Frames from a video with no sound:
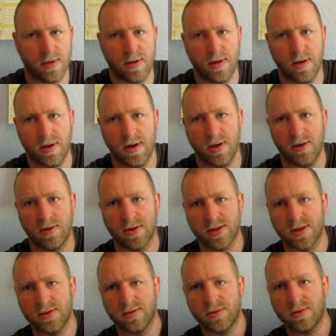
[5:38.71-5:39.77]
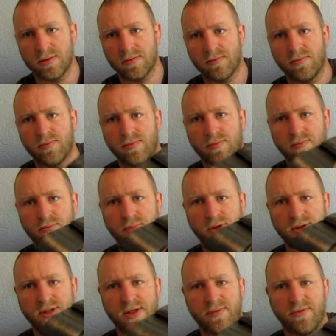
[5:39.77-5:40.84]
I also put
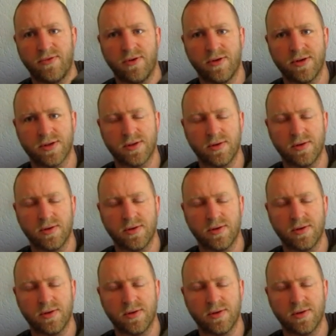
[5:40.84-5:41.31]
some further,